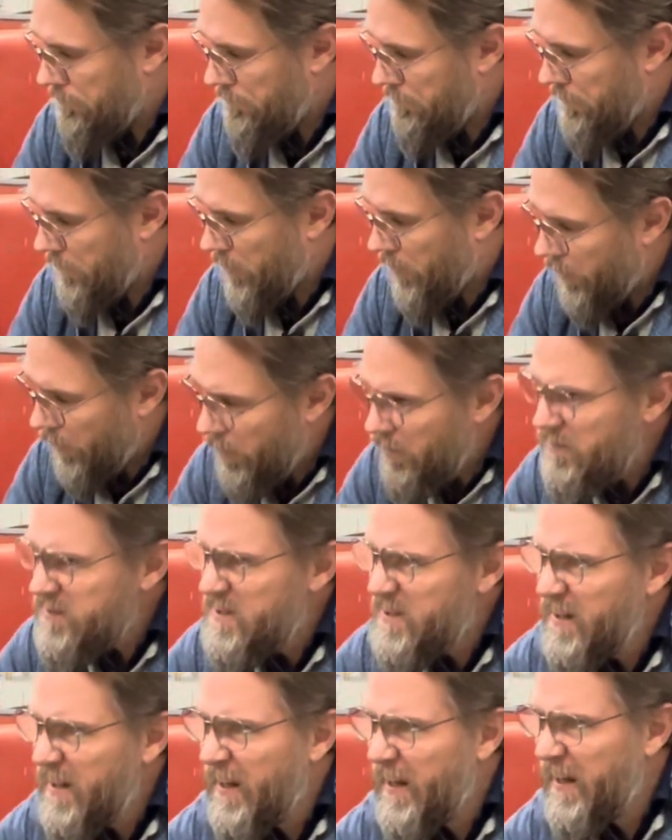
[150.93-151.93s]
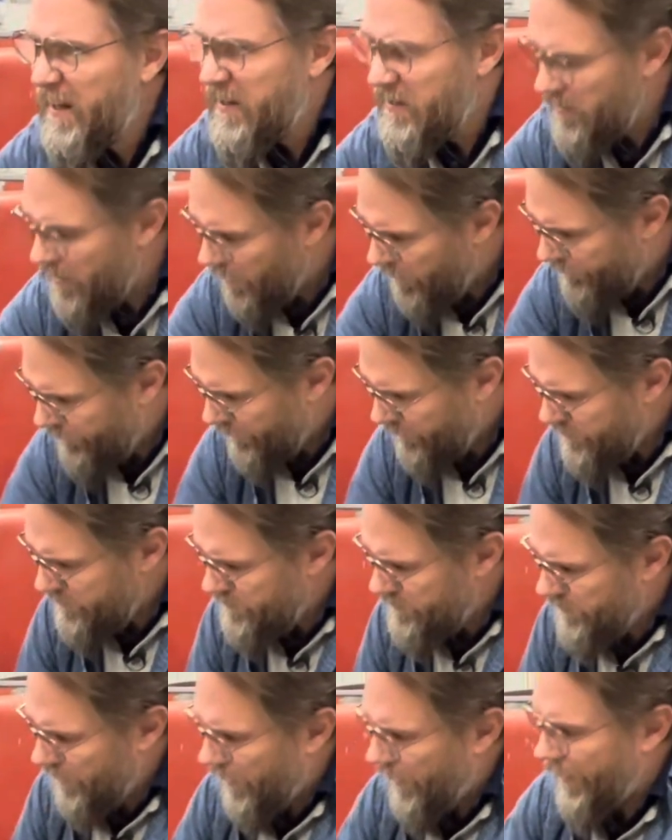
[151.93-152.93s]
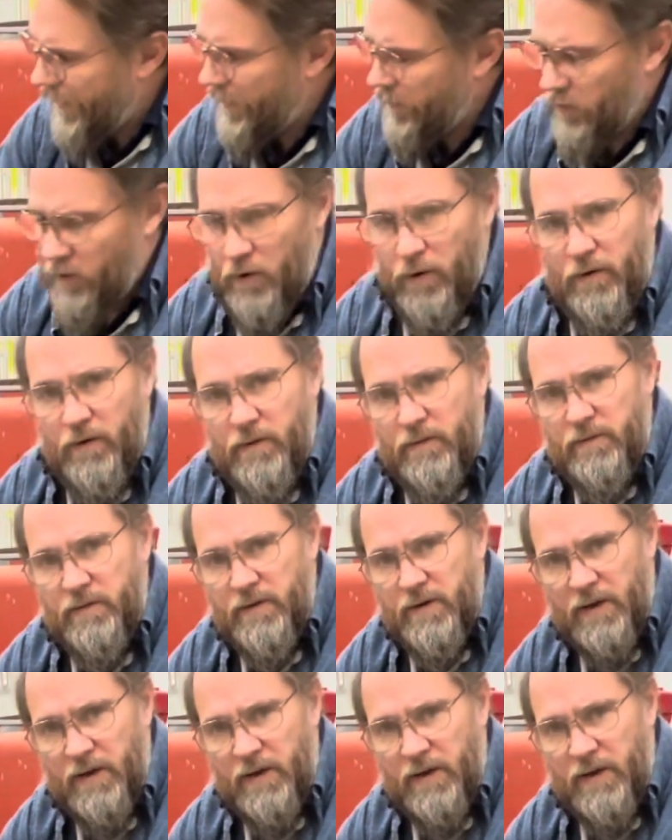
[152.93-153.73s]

close enough in style to